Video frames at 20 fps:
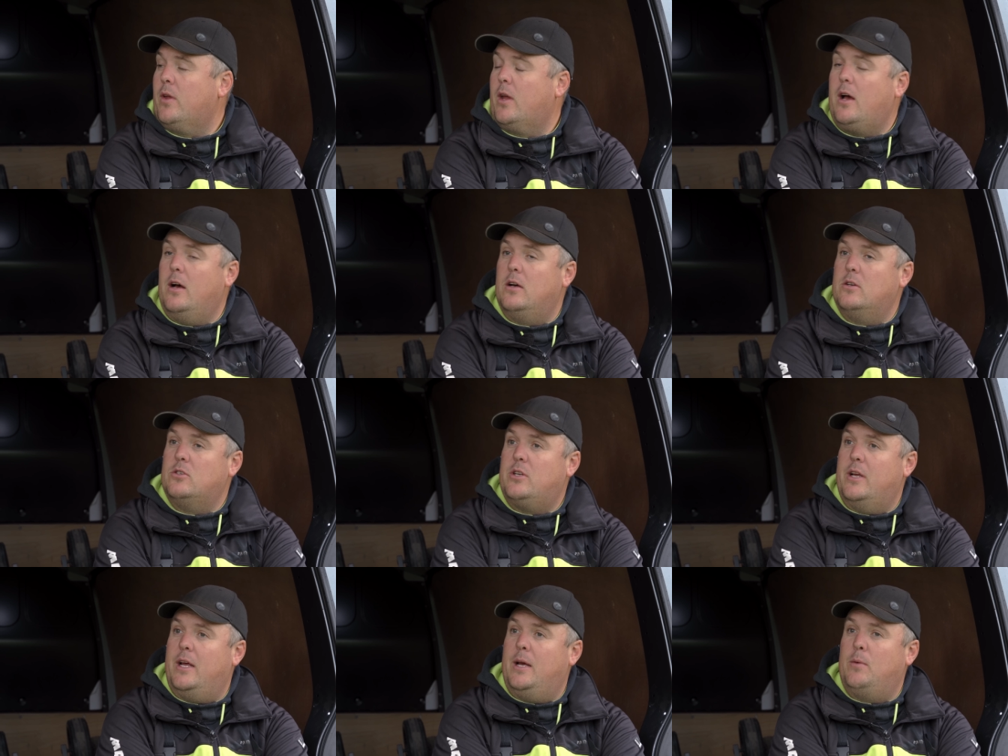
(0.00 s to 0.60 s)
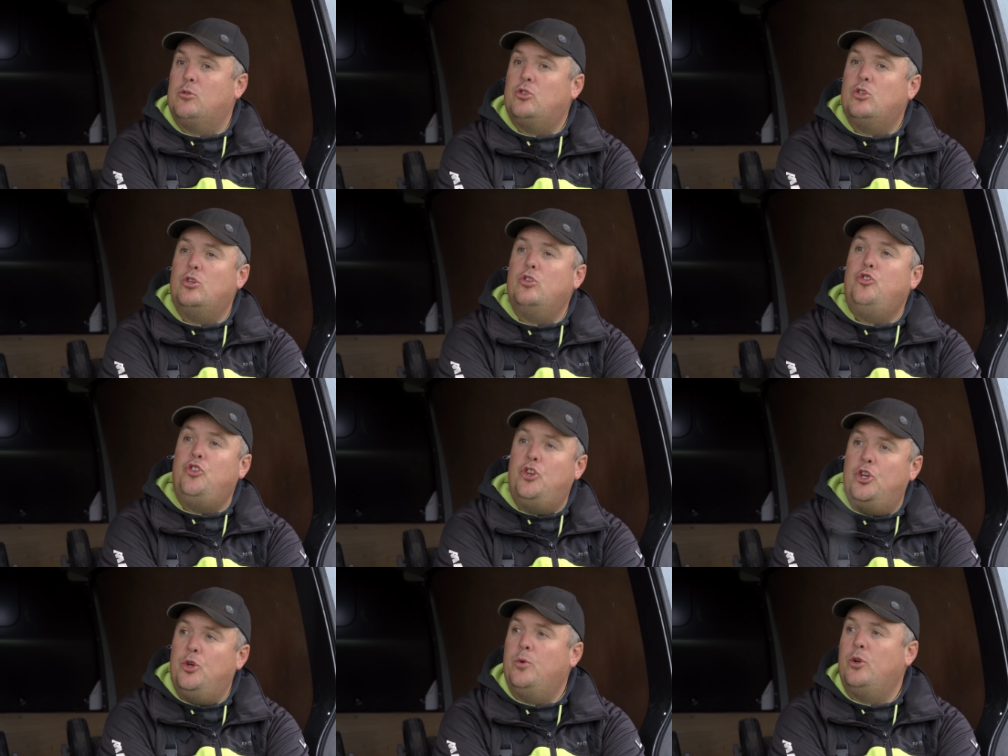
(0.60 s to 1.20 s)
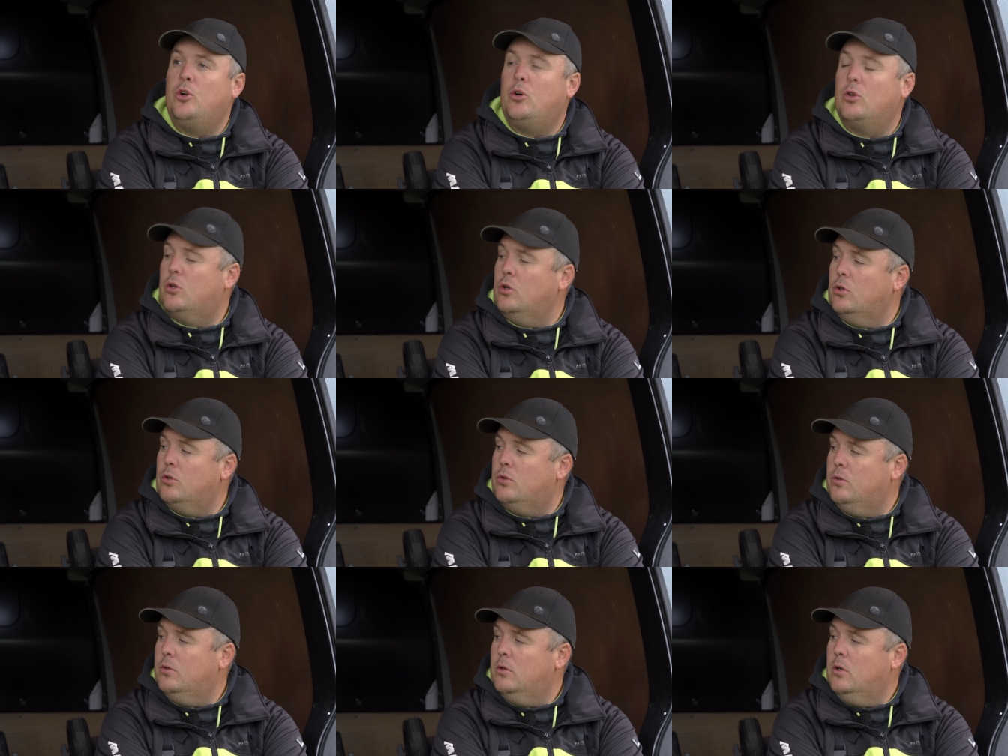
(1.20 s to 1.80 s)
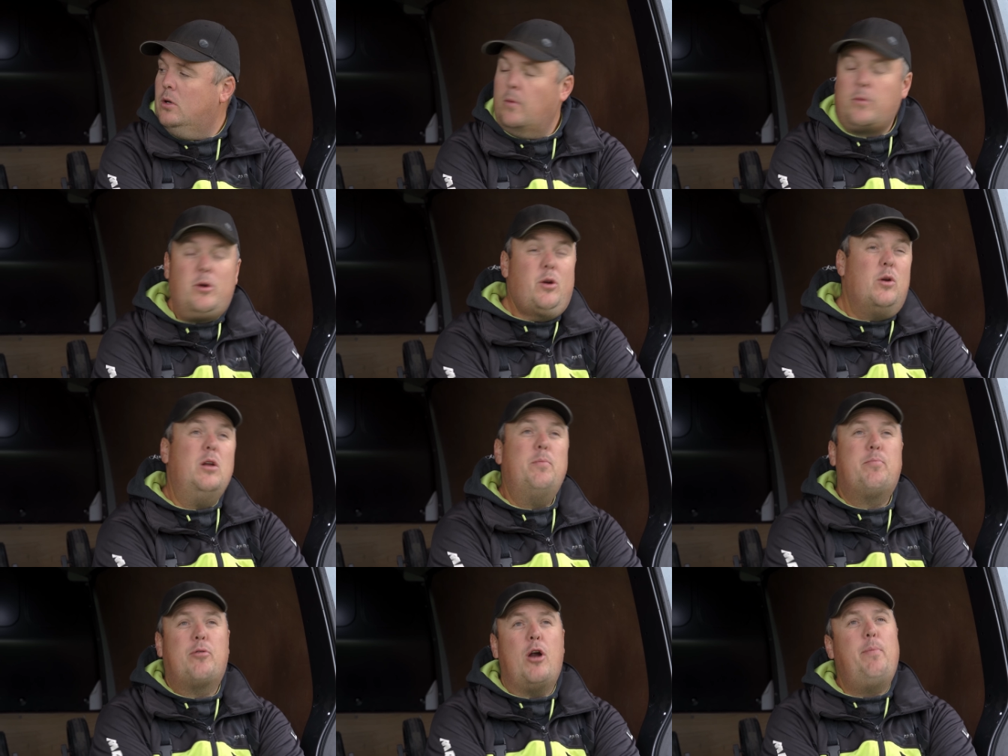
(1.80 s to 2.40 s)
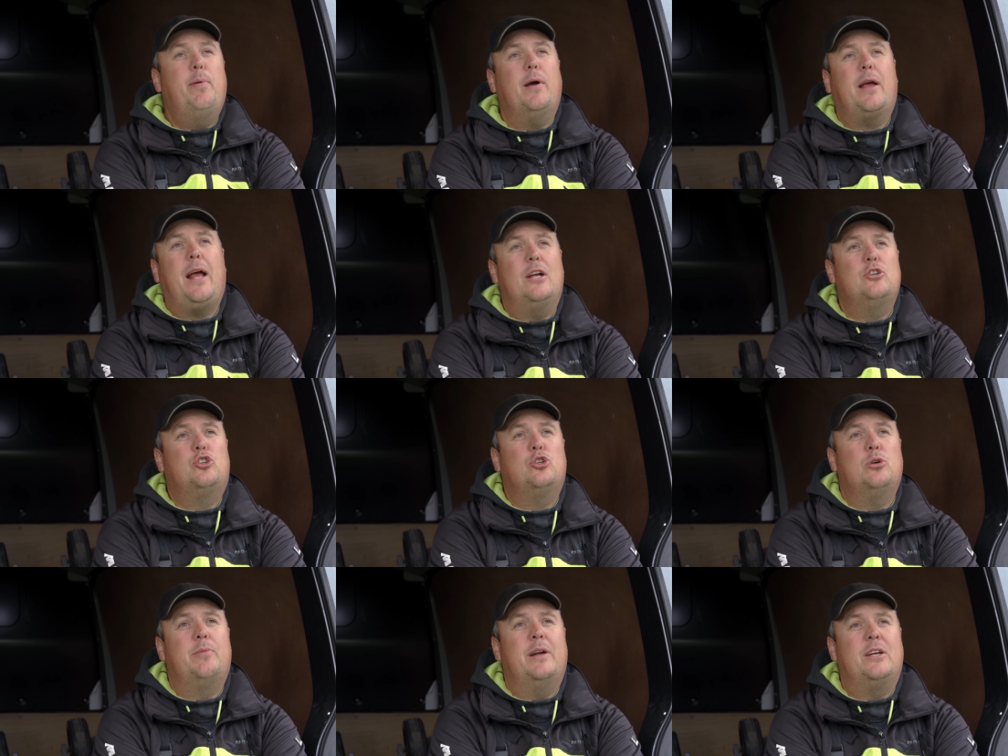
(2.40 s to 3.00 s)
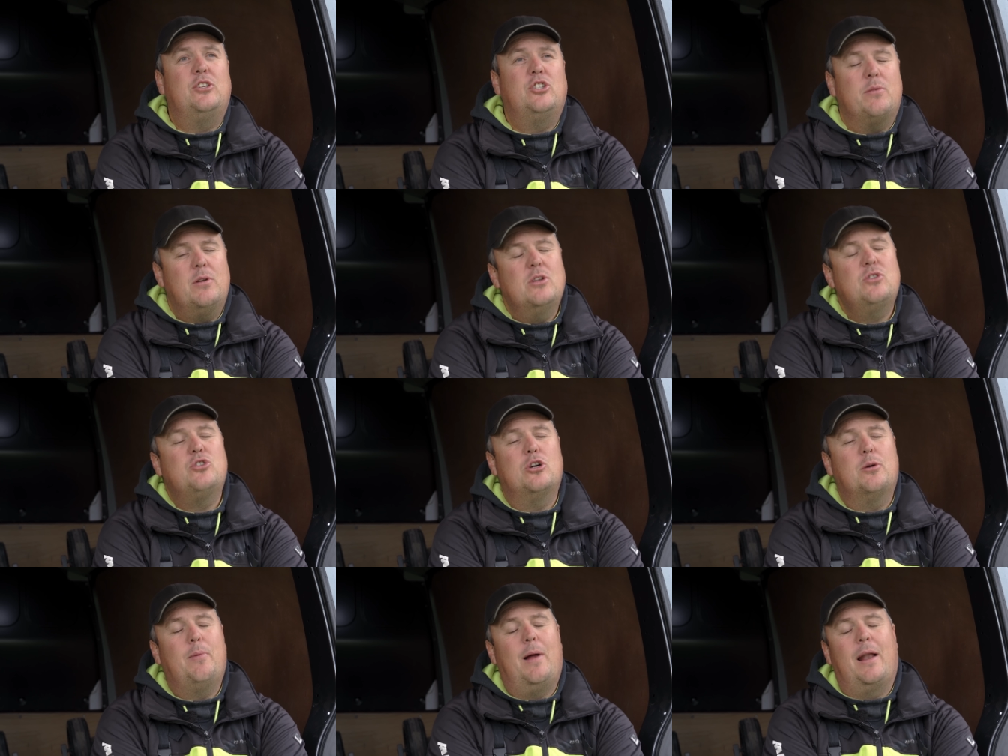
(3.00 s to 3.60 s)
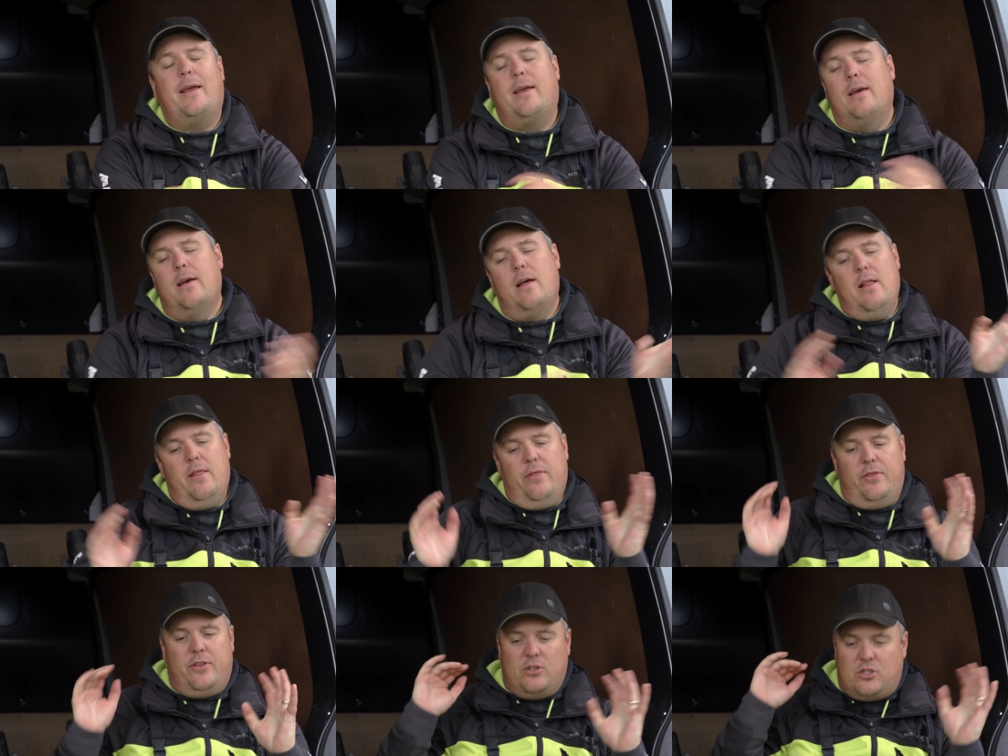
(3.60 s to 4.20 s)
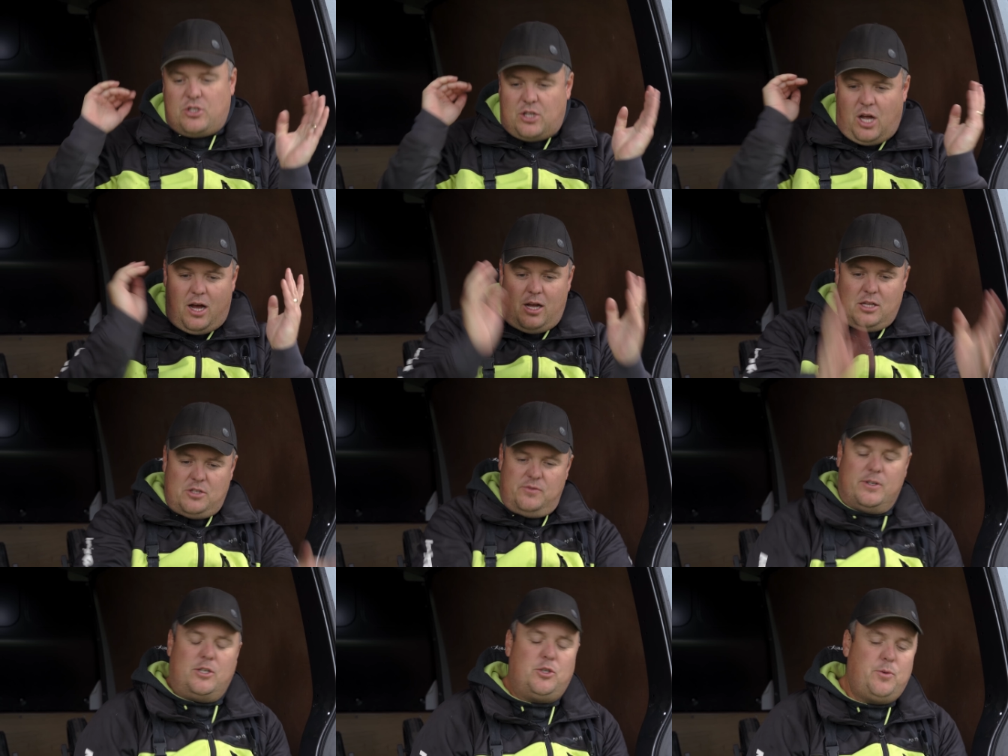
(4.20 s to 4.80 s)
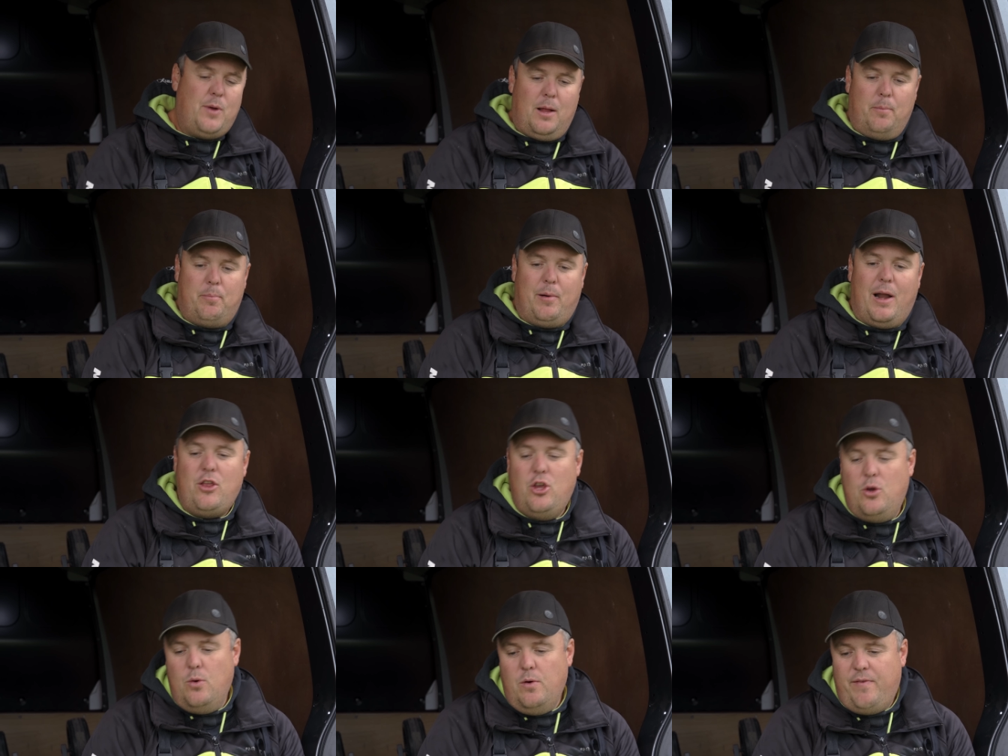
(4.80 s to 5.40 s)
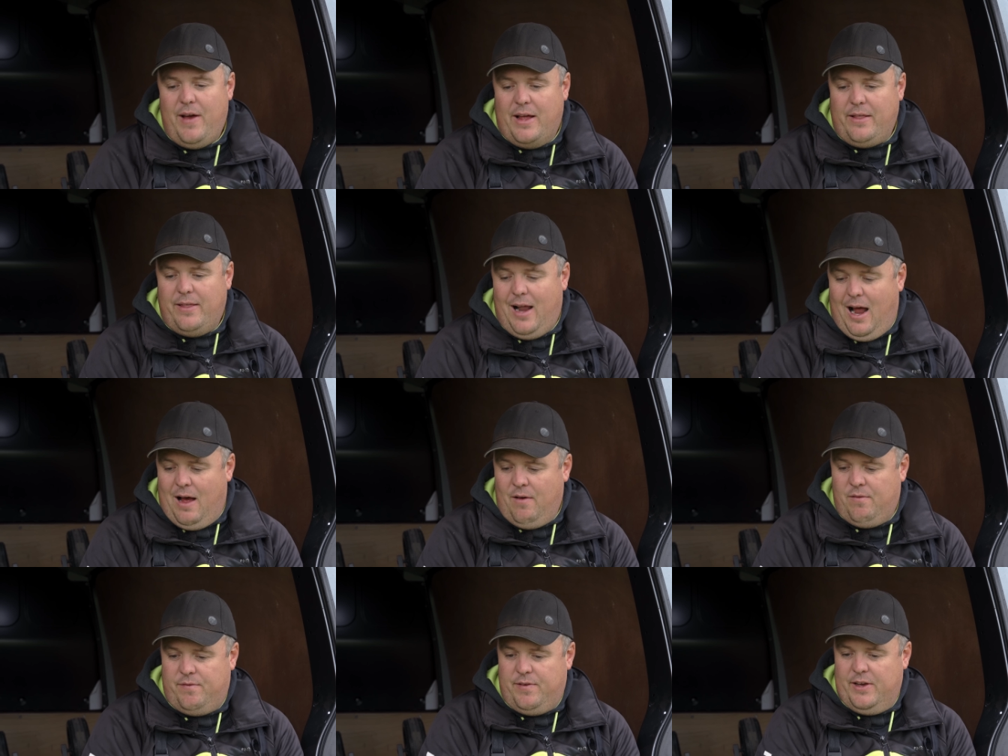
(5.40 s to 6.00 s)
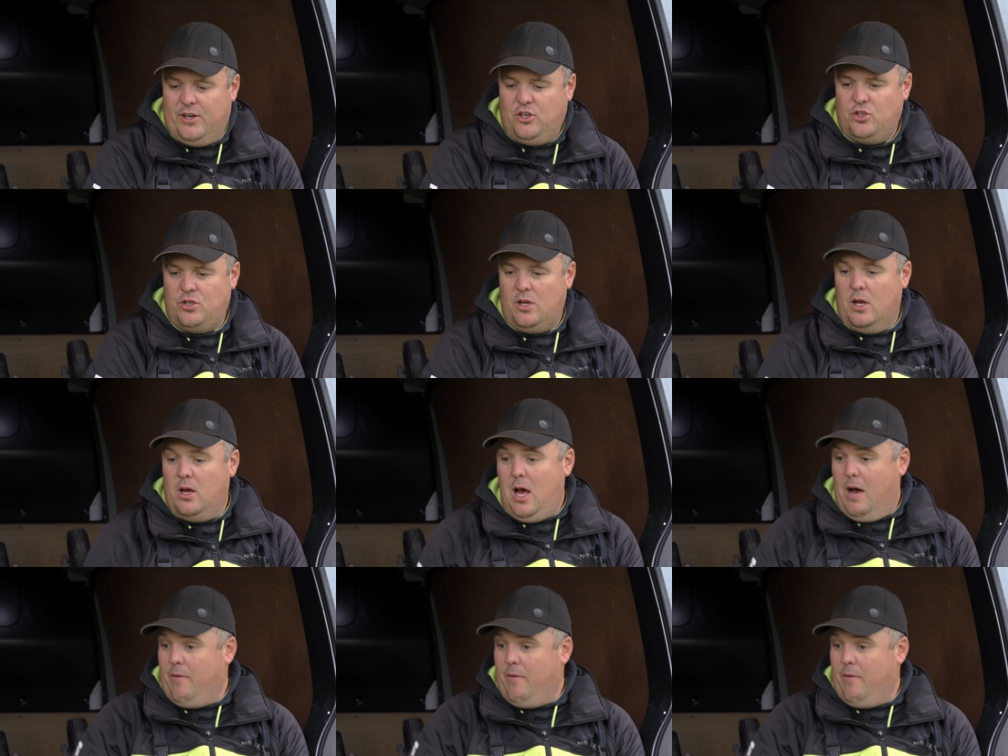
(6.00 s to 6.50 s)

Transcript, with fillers: Because it was all new and all good. Yeah. We're gonna proper catch up, Rich. I'm gonna talk about like the start of it as well. Brand new event that I've fished.